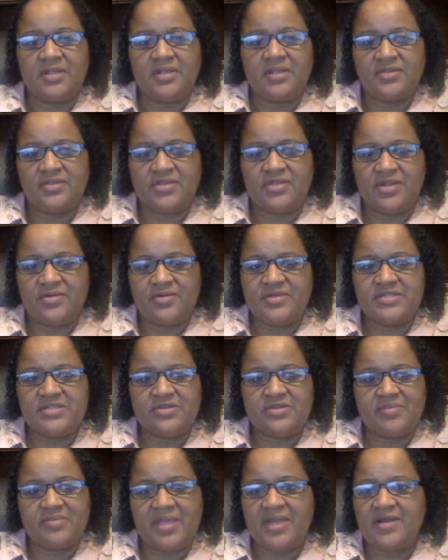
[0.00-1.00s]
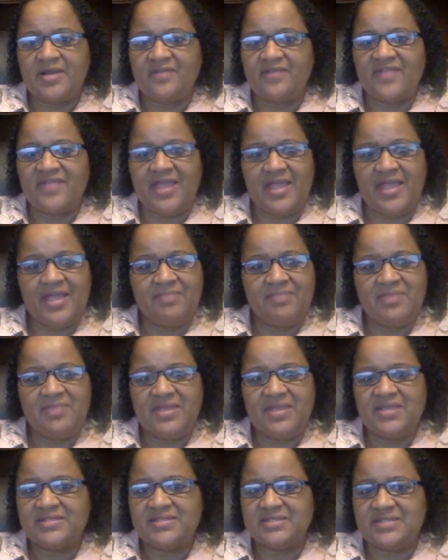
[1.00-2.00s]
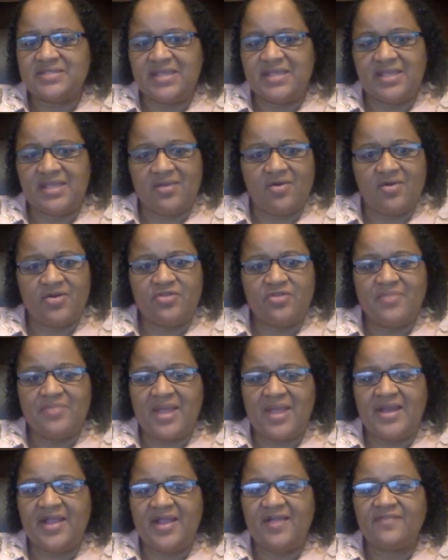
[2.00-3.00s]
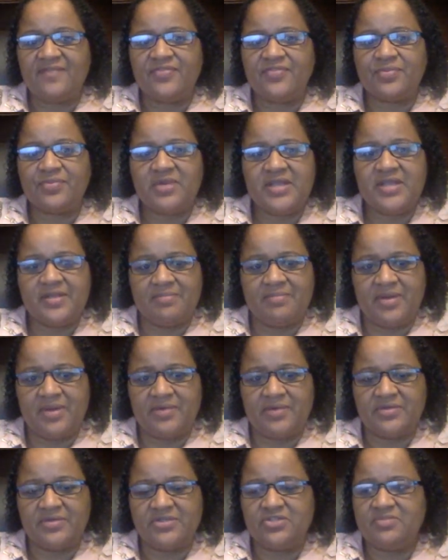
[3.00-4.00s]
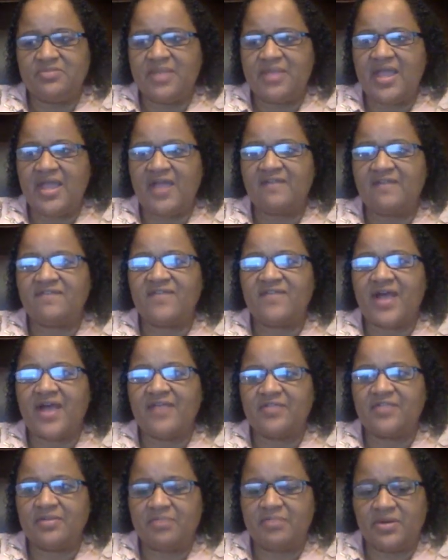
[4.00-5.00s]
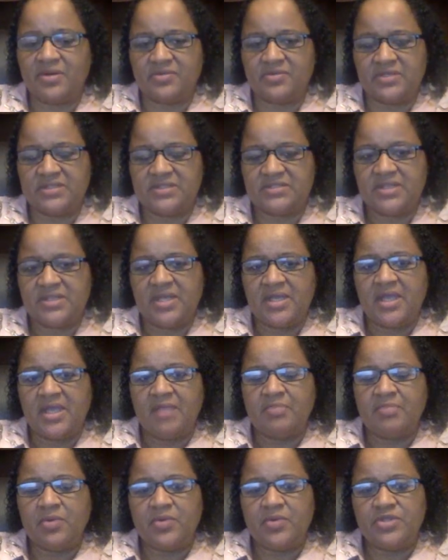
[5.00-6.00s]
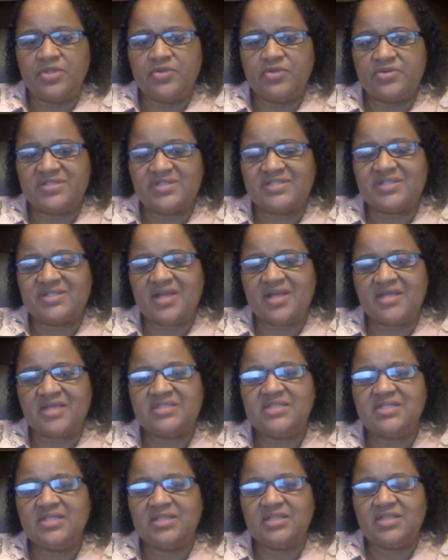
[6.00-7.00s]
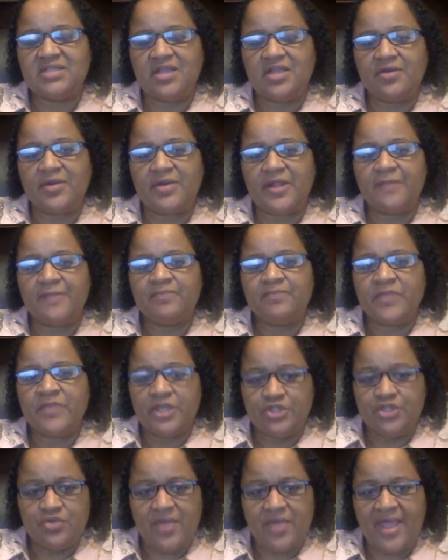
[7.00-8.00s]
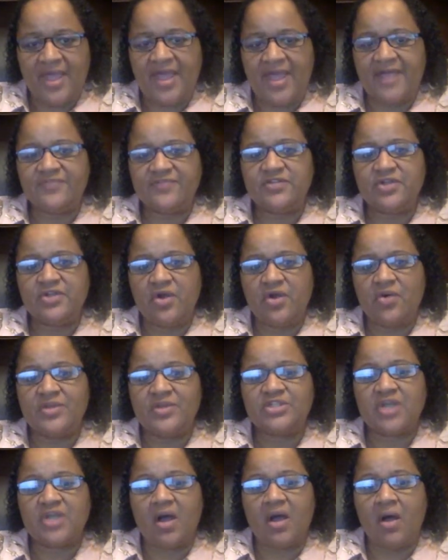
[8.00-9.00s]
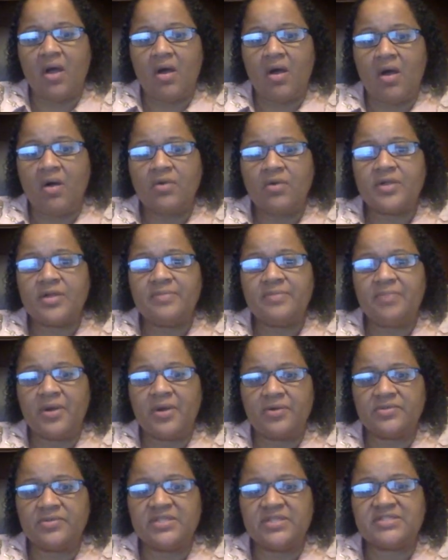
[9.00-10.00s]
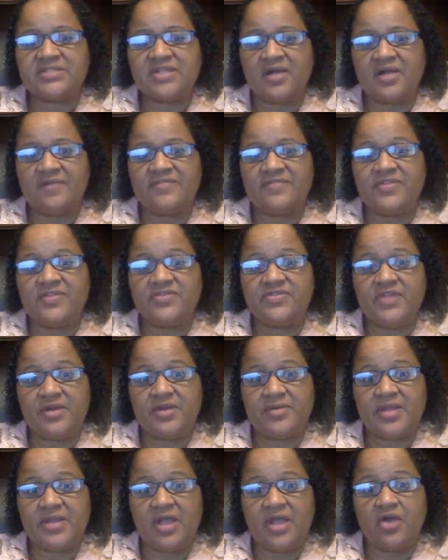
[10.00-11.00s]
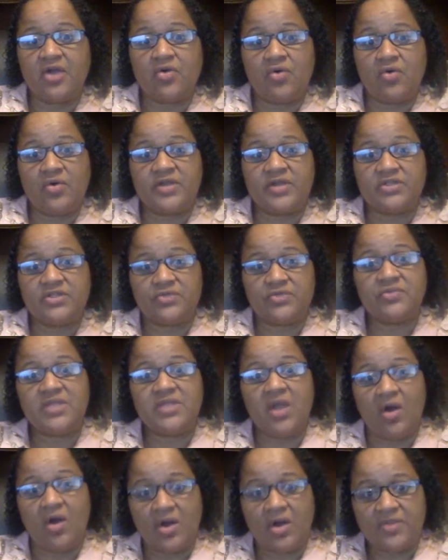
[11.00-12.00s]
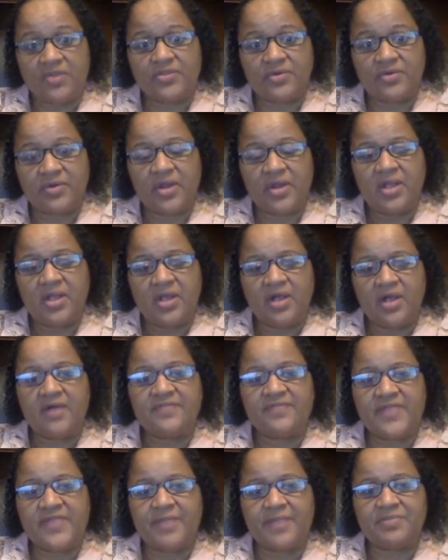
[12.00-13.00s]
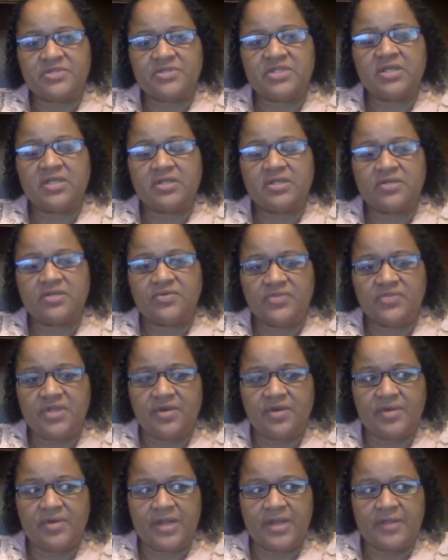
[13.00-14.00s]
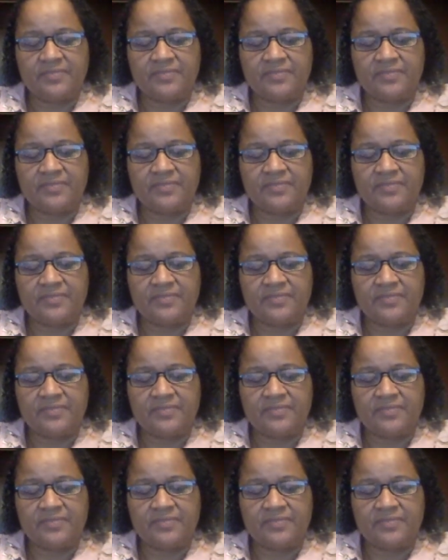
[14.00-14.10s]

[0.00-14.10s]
Theories are made of A, B, and C, or you might have 3 components. You may have 5 components. But when you're discussing the theory, you have to go into all components of the theory according to the author of that particular theory.